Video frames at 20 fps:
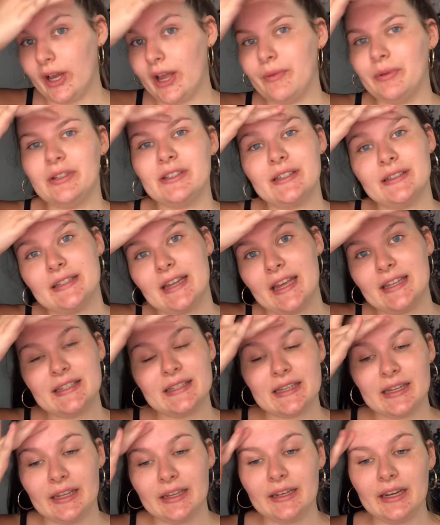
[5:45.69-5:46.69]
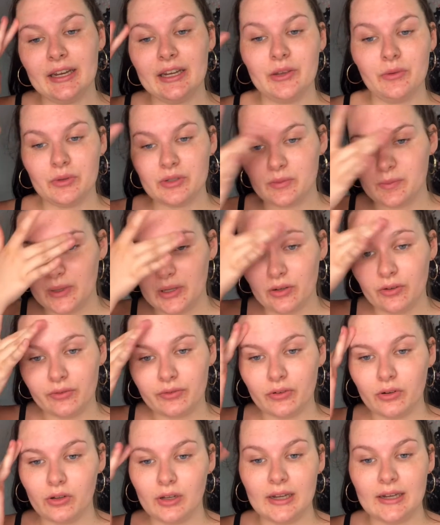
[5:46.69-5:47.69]
I went to Destin and it was
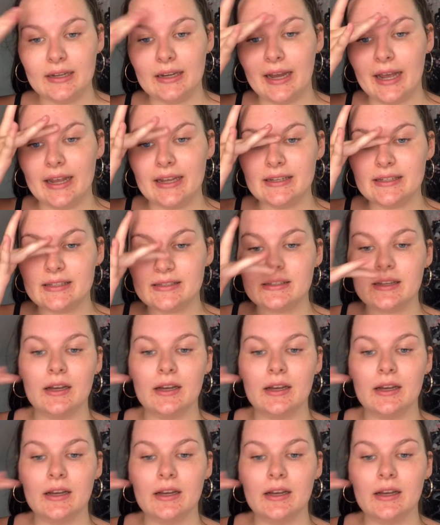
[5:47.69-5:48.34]
beautiful and nice.